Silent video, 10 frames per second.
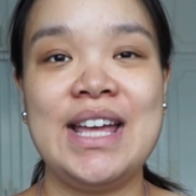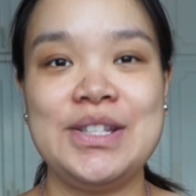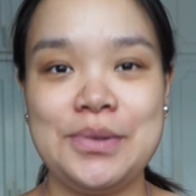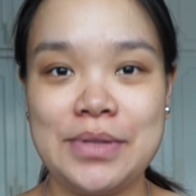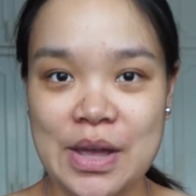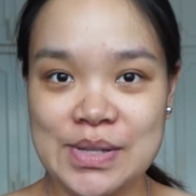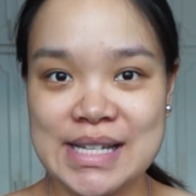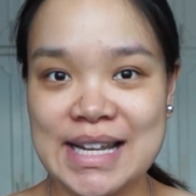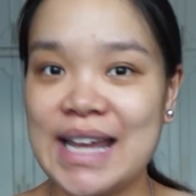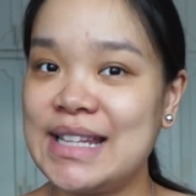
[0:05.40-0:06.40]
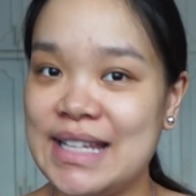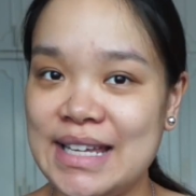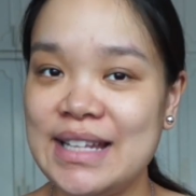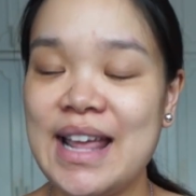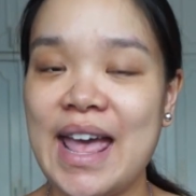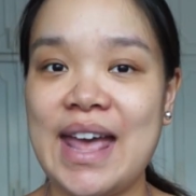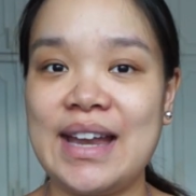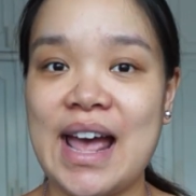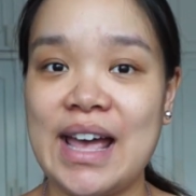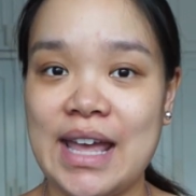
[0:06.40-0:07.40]
2019 and
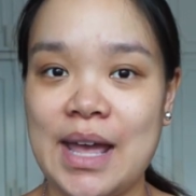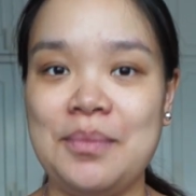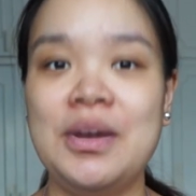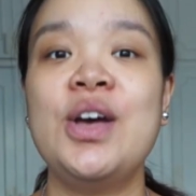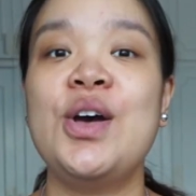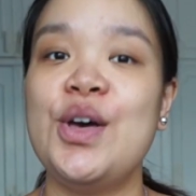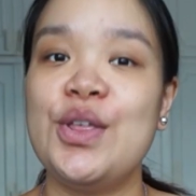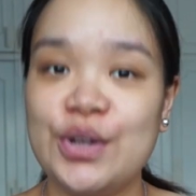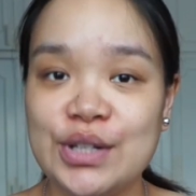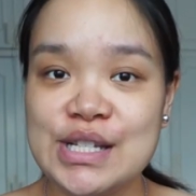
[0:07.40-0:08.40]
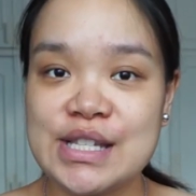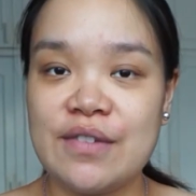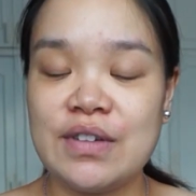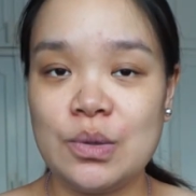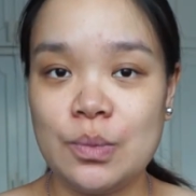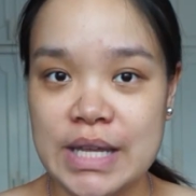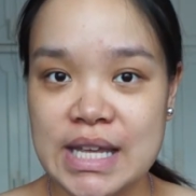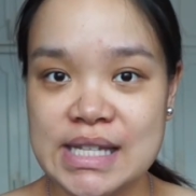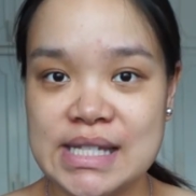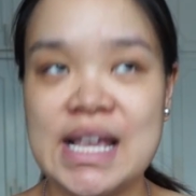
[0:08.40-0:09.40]
I am 37
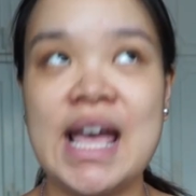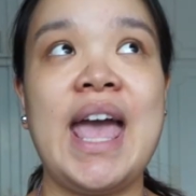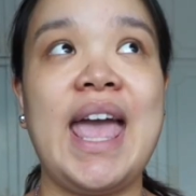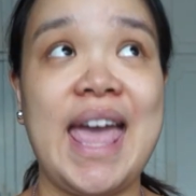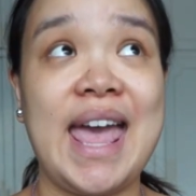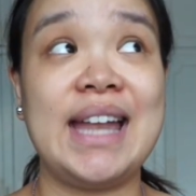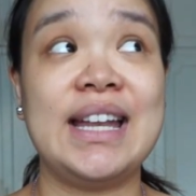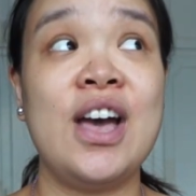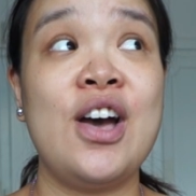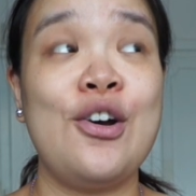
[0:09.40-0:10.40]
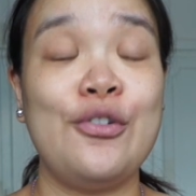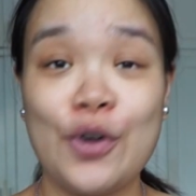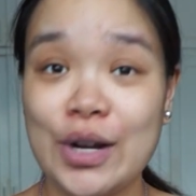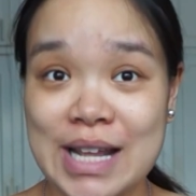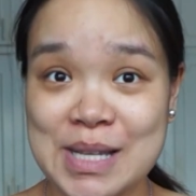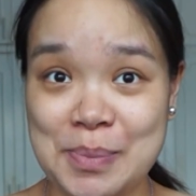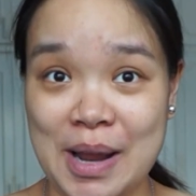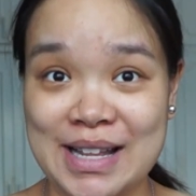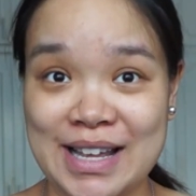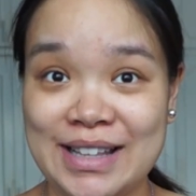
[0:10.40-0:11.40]
weeks and 4 days
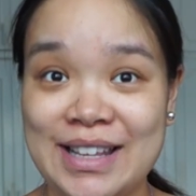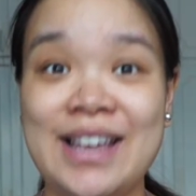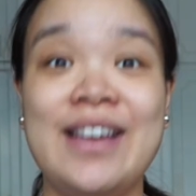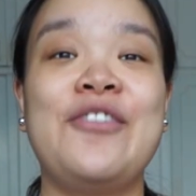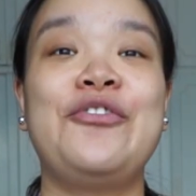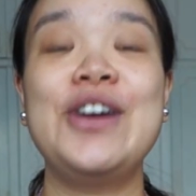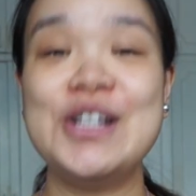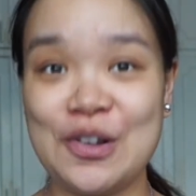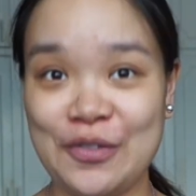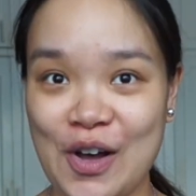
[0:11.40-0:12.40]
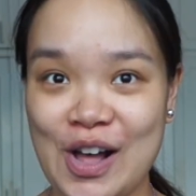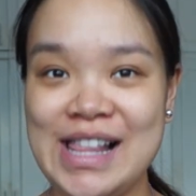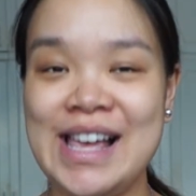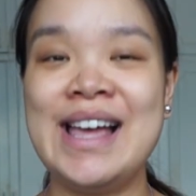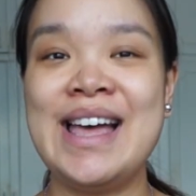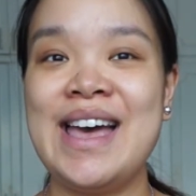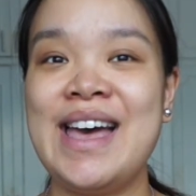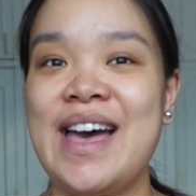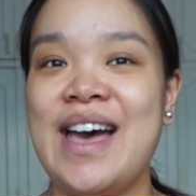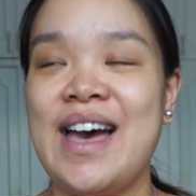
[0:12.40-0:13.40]
pregnant. First of all,
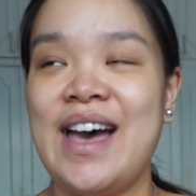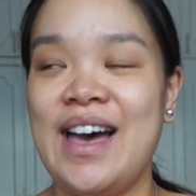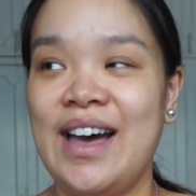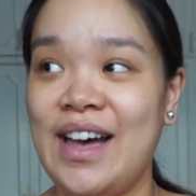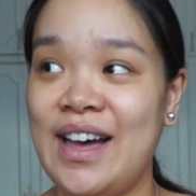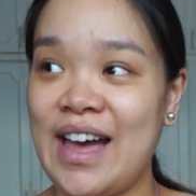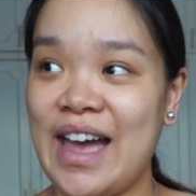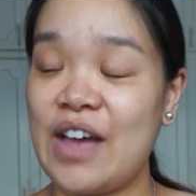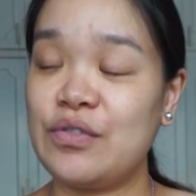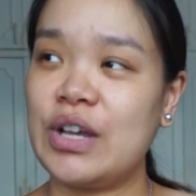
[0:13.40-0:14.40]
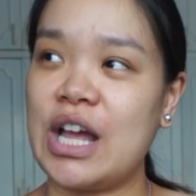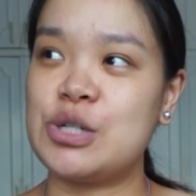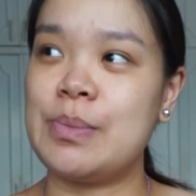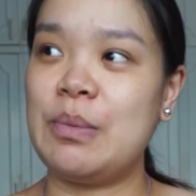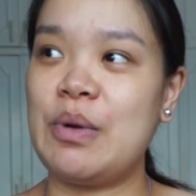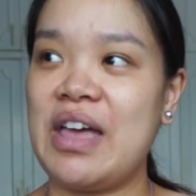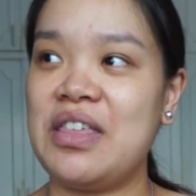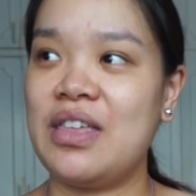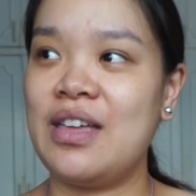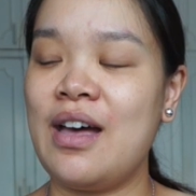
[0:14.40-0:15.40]
I have to catch my
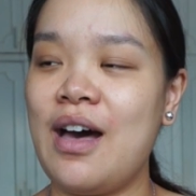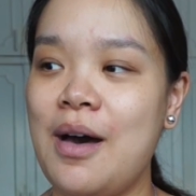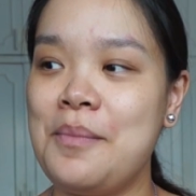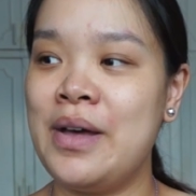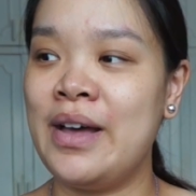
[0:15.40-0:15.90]
breath. I